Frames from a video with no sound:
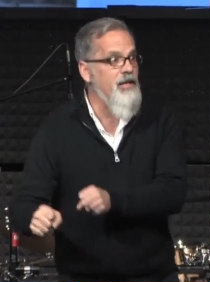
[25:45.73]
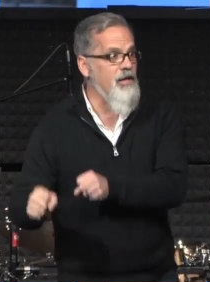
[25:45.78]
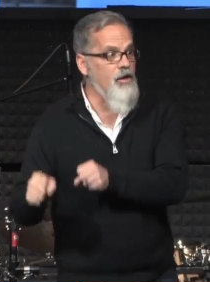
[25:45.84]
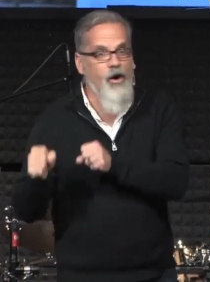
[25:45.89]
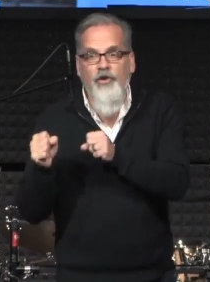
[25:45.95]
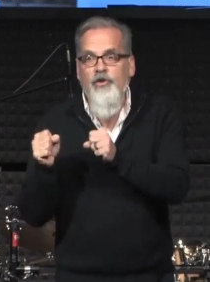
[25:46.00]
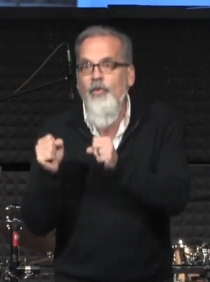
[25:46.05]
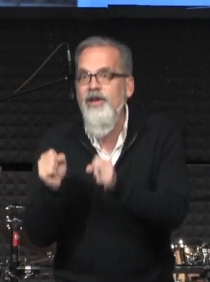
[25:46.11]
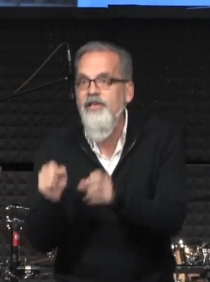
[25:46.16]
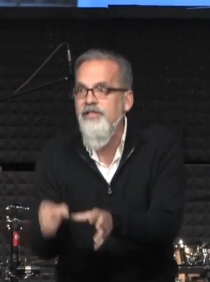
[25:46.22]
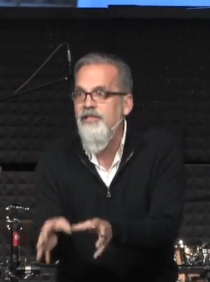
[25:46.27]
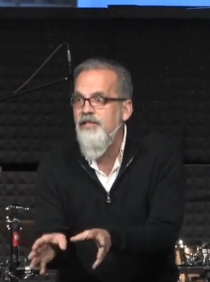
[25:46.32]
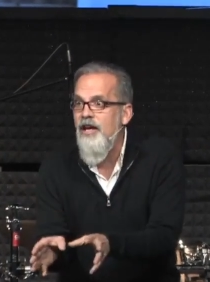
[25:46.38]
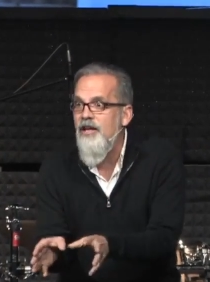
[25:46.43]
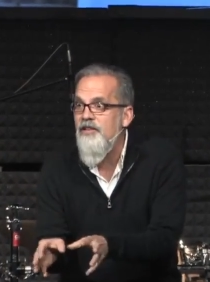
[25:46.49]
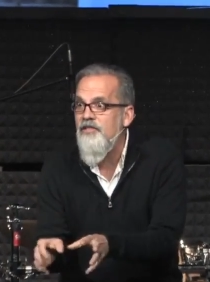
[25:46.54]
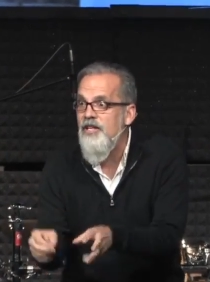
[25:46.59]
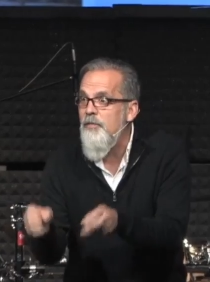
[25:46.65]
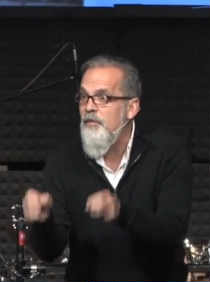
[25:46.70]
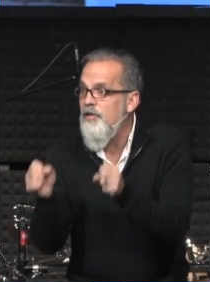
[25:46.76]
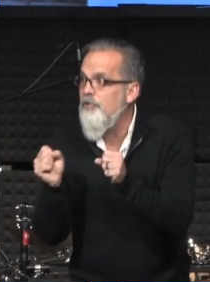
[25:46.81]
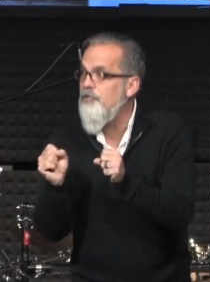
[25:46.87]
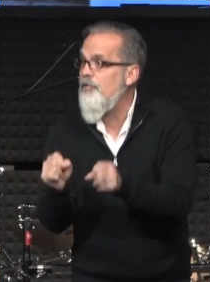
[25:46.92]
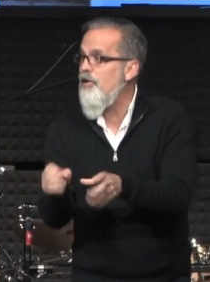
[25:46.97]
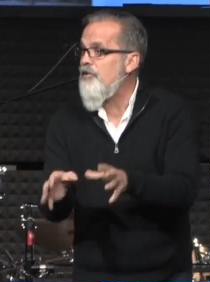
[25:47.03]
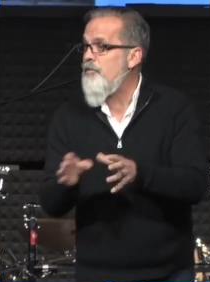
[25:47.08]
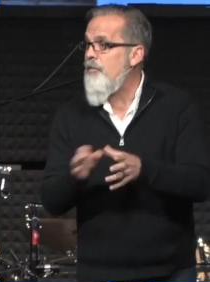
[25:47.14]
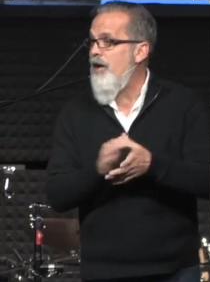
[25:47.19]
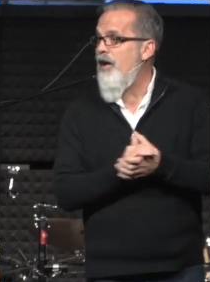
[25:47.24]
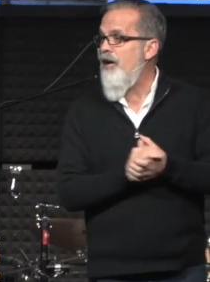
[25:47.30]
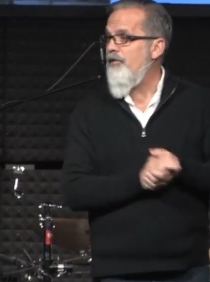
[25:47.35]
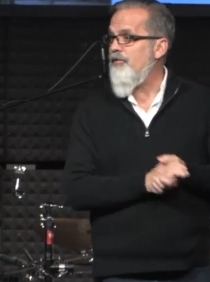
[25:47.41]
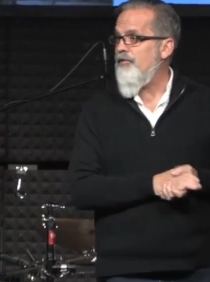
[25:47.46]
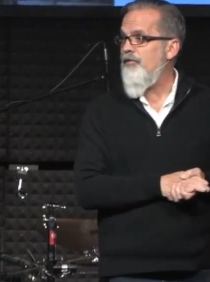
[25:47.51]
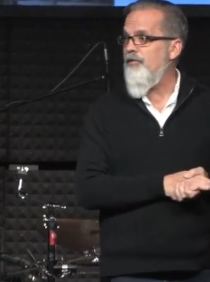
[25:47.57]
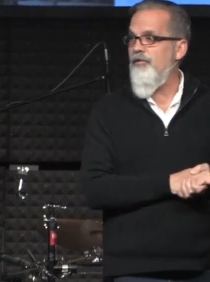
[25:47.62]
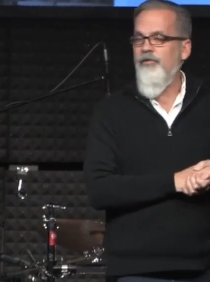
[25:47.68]
In all your ways, acknowledge Him, and He'll direct your
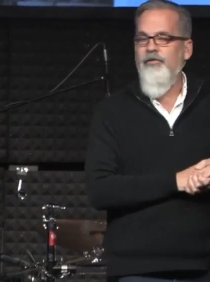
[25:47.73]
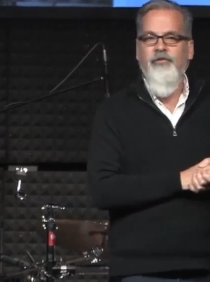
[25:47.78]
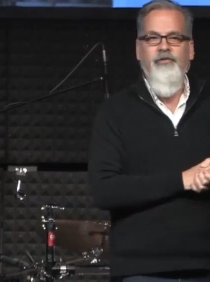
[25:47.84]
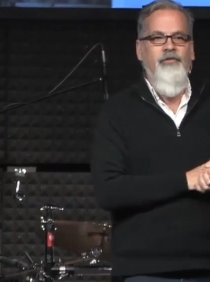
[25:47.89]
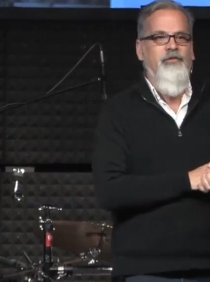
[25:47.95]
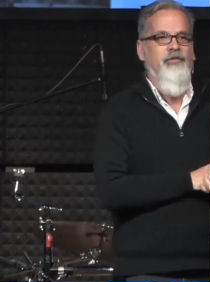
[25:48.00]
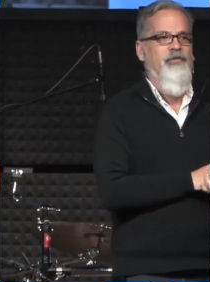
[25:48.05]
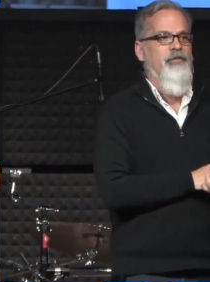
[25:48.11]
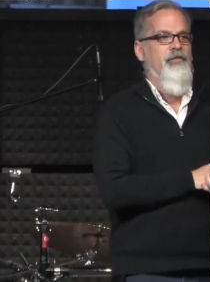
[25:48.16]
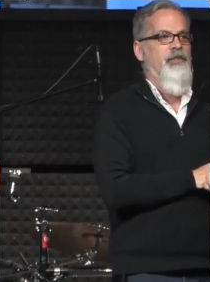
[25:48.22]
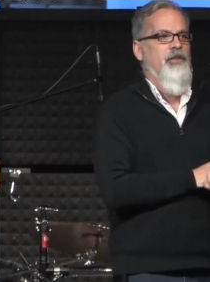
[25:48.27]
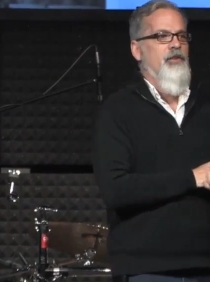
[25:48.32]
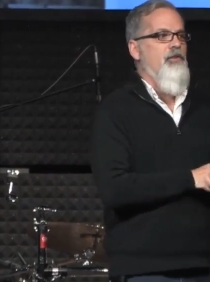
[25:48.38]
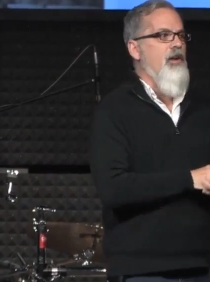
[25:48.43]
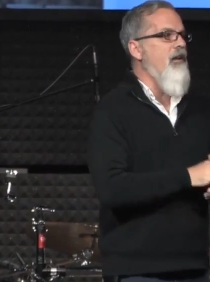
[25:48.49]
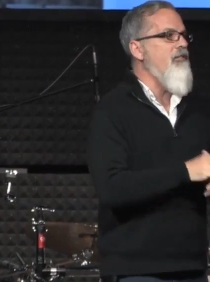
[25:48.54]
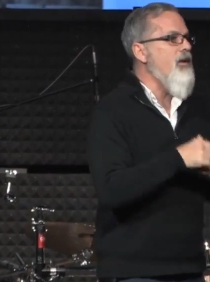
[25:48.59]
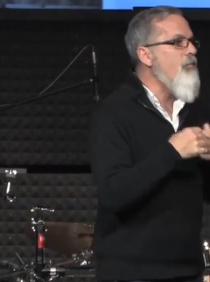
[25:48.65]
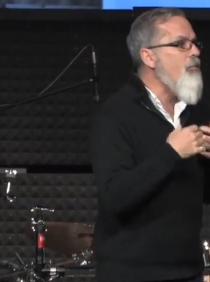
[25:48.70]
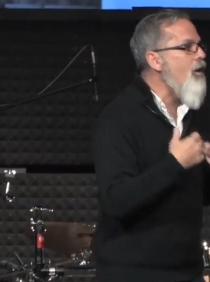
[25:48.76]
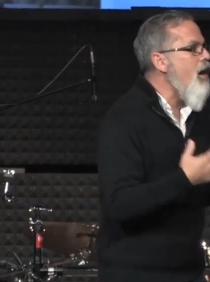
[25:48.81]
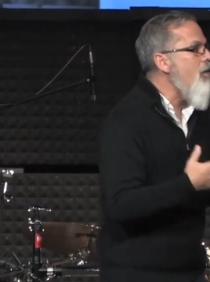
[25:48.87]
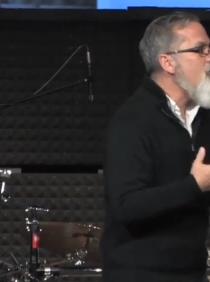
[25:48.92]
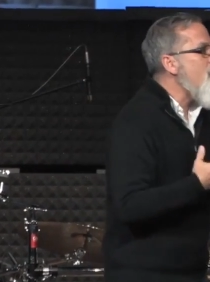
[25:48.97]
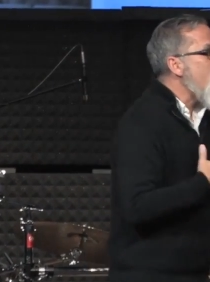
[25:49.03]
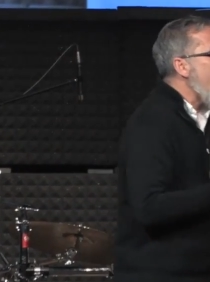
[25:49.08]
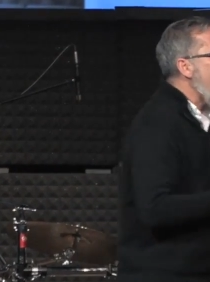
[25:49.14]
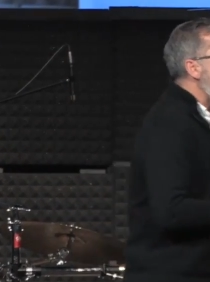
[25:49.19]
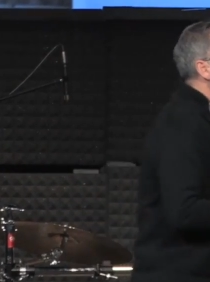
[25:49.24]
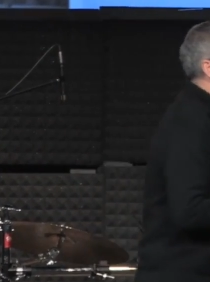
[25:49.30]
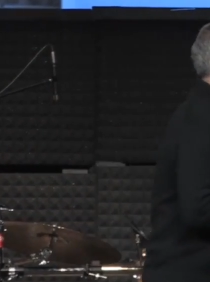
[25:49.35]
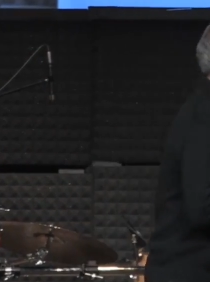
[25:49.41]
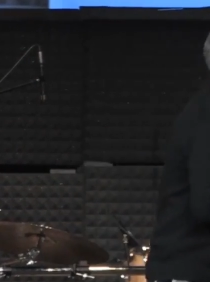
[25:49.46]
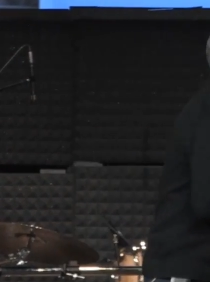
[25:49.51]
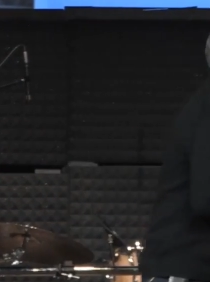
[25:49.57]
path. you're having a problem with faith,